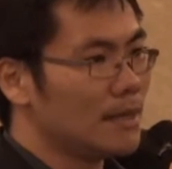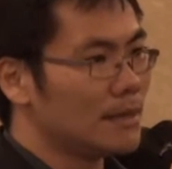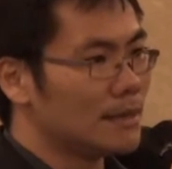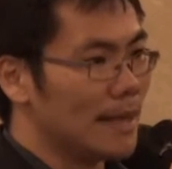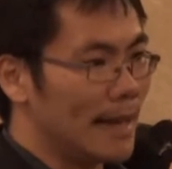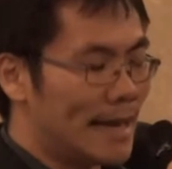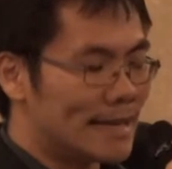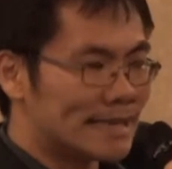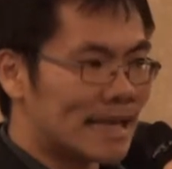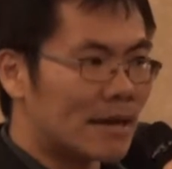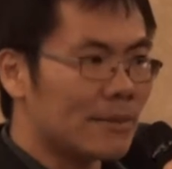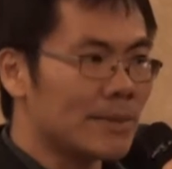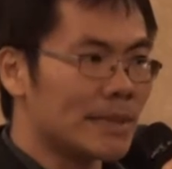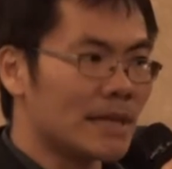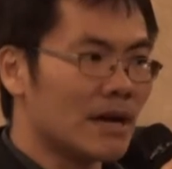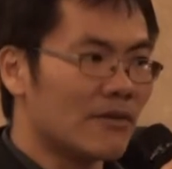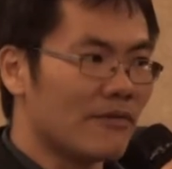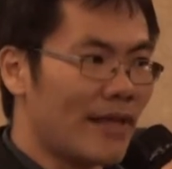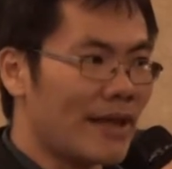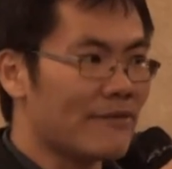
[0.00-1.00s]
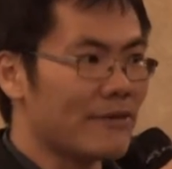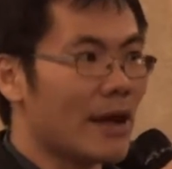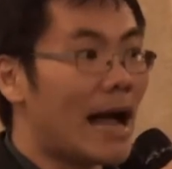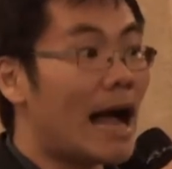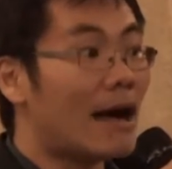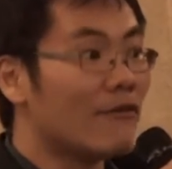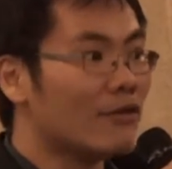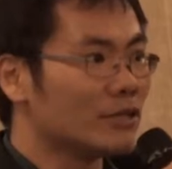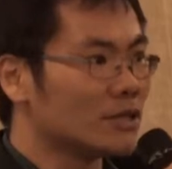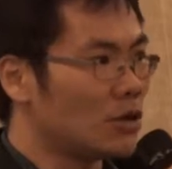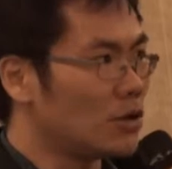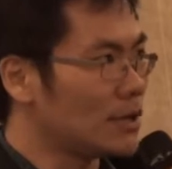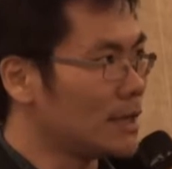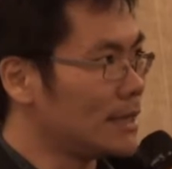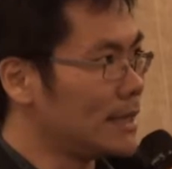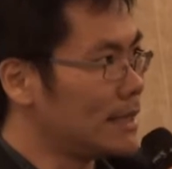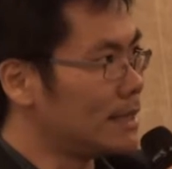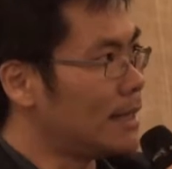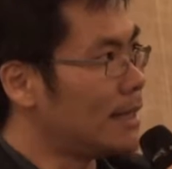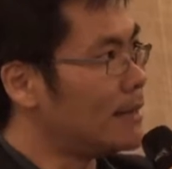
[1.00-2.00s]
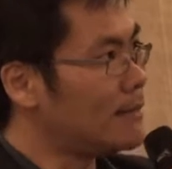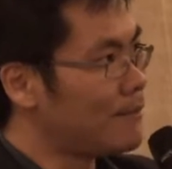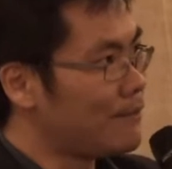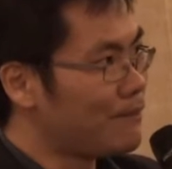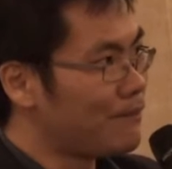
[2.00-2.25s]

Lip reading: the Encyclopedia of Life will harvest all the data.